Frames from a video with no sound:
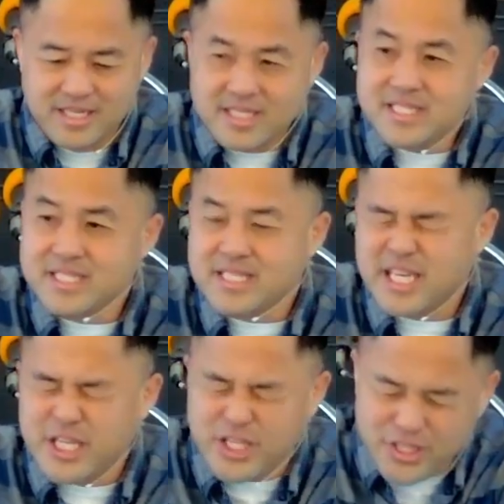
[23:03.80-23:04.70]
This is
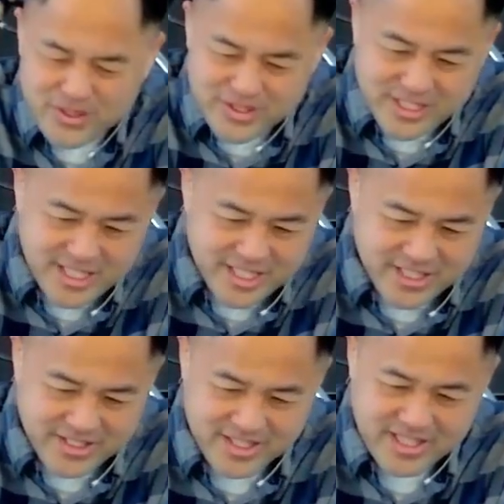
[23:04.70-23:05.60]
a huge
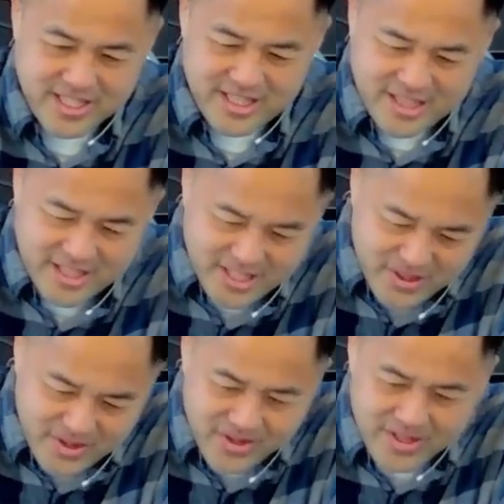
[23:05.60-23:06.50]
deal.
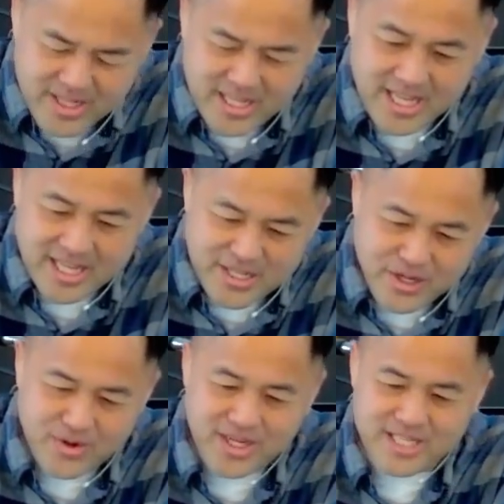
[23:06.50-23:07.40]

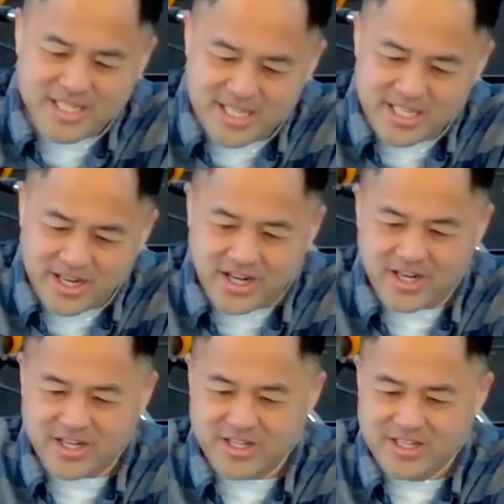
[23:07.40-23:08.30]
Noah did
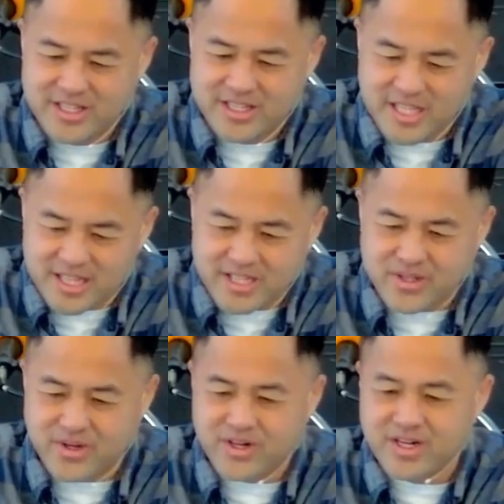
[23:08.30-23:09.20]
all that the
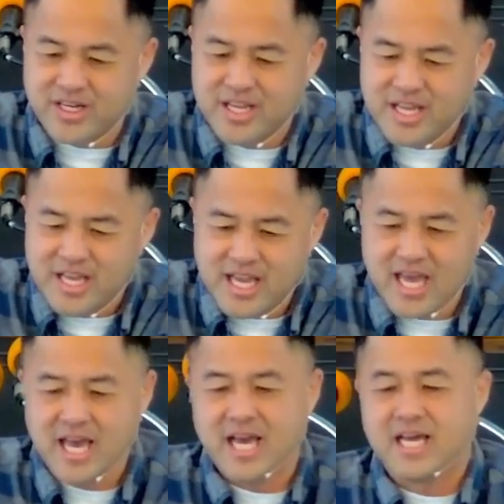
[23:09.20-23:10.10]
Lord
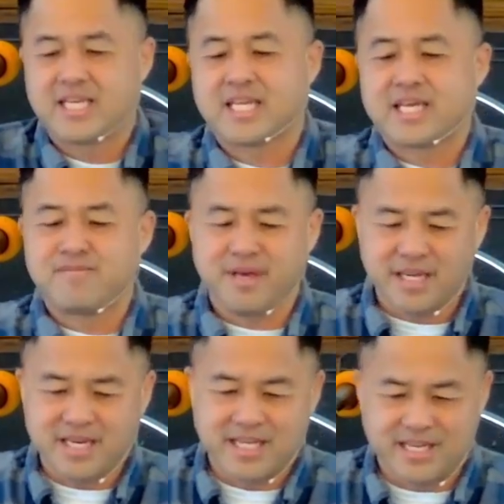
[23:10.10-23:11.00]
had
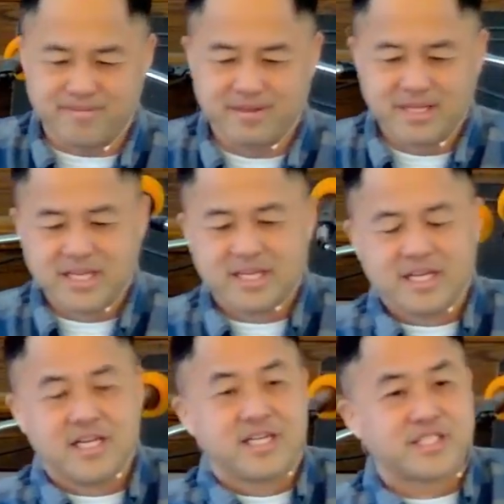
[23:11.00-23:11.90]
commanded him.
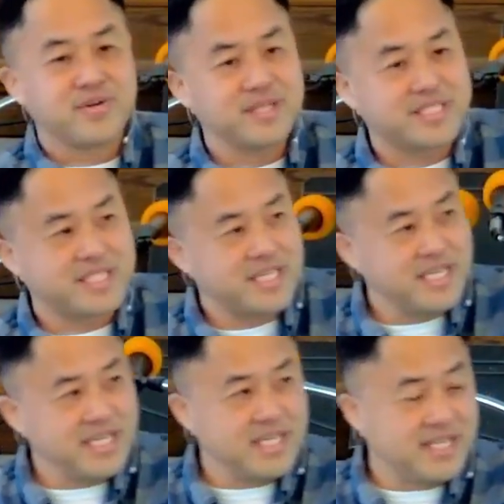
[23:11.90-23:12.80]
So we
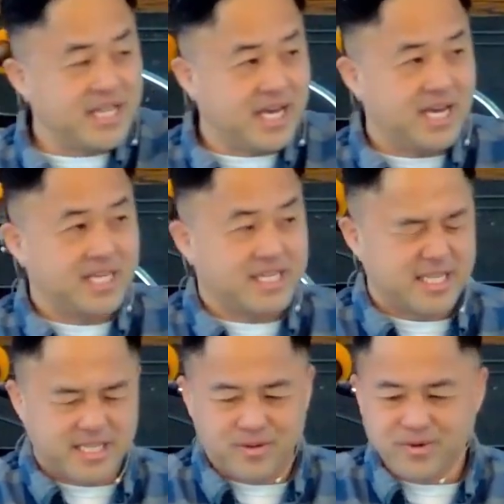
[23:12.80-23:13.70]
see
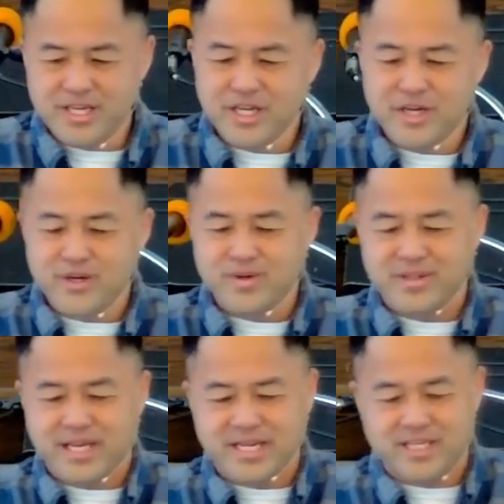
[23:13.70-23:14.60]
that we know
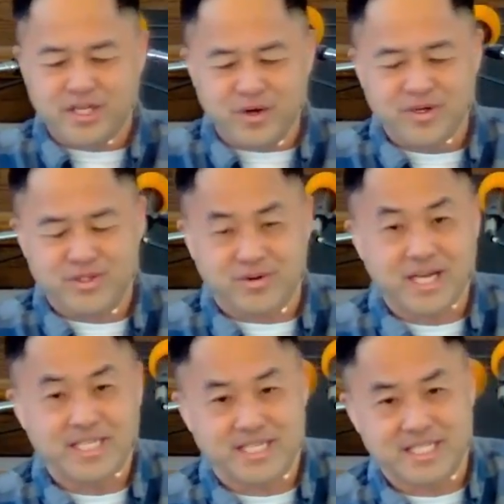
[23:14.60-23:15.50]
that Noah's
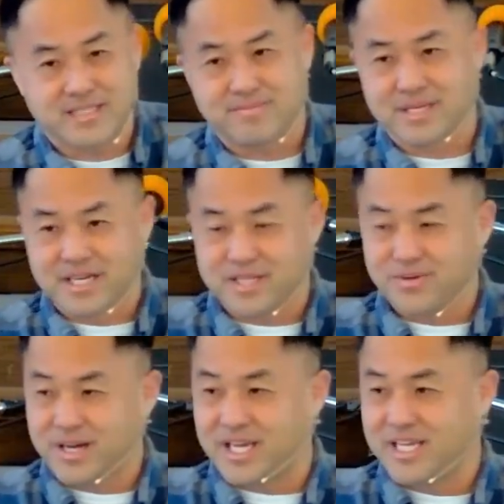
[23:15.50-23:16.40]
righteous
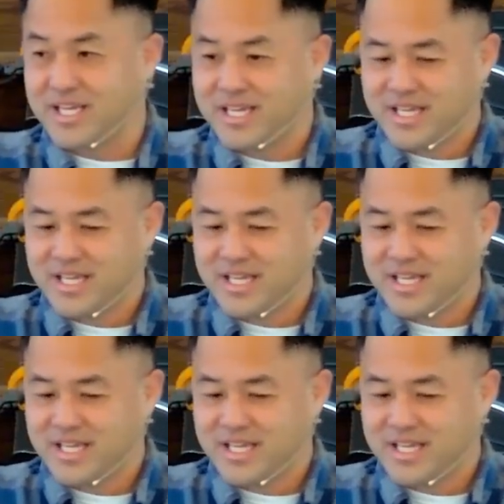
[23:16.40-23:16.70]
because why?